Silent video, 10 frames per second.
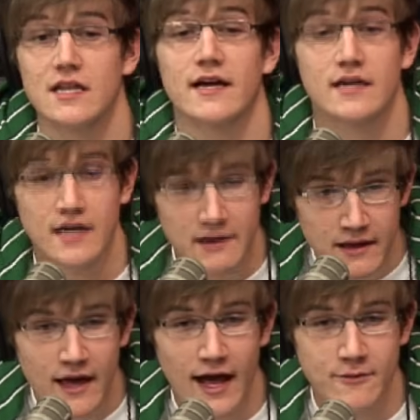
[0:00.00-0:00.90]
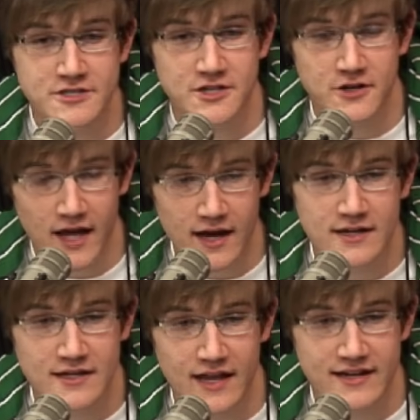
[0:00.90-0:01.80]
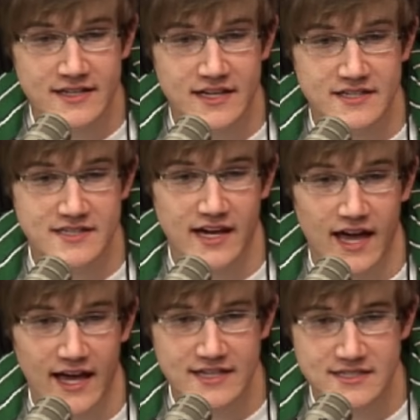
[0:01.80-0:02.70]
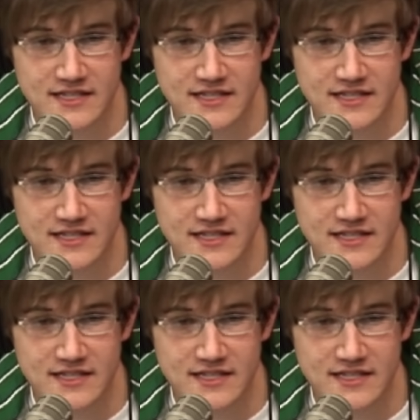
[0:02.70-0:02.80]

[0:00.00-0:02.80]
Like, uh, how was your day? Do you like to kiss guys?